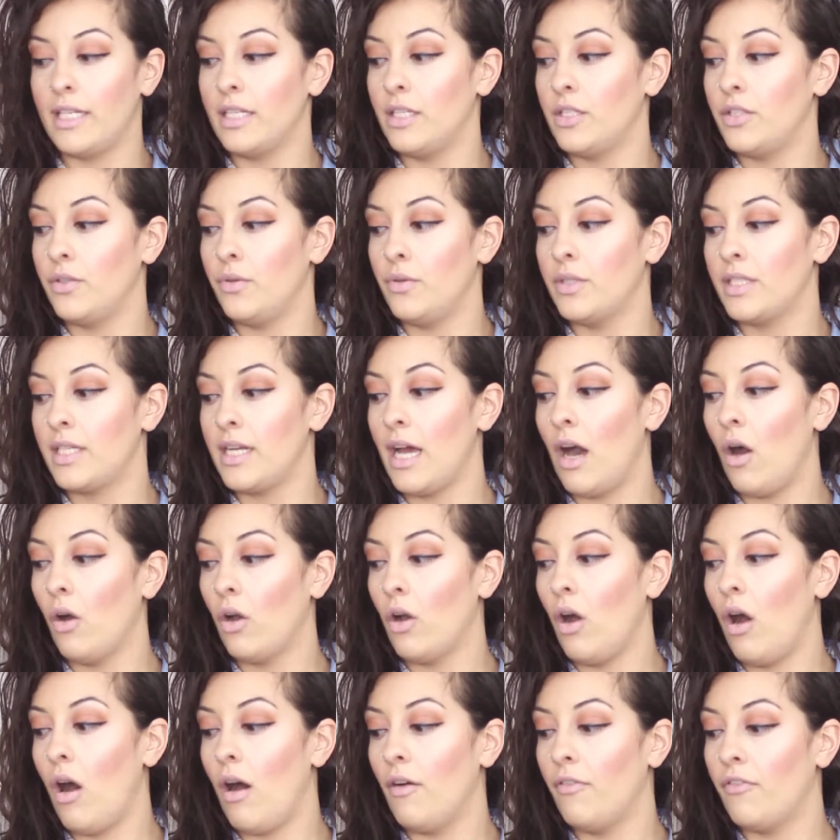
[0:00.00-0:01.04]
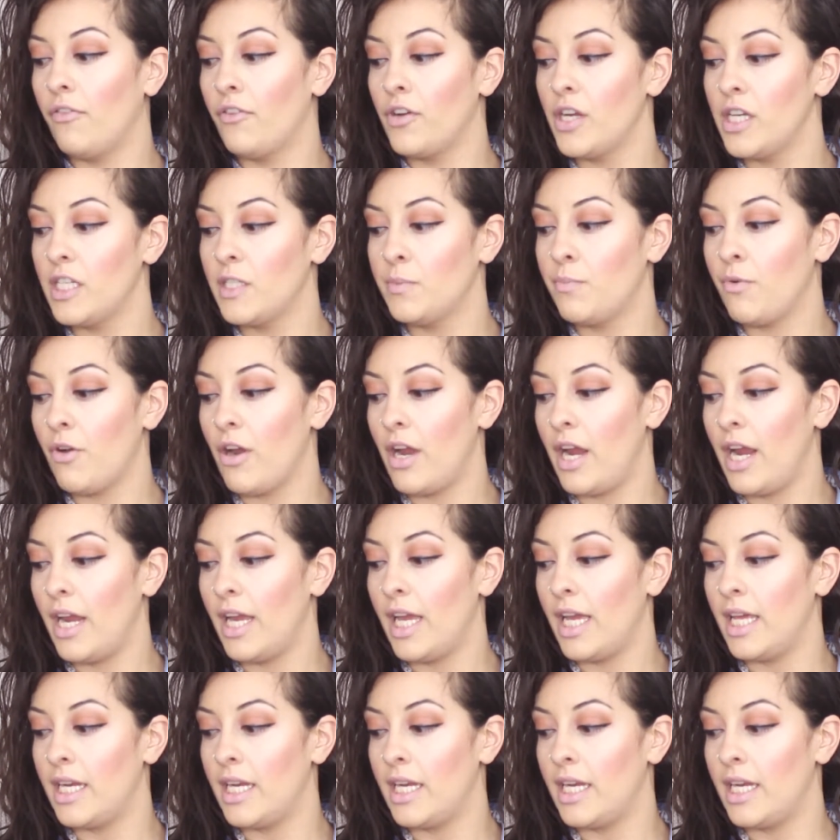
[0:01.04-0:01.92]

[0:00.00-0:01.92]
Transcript: So it's an alcohol-free spray.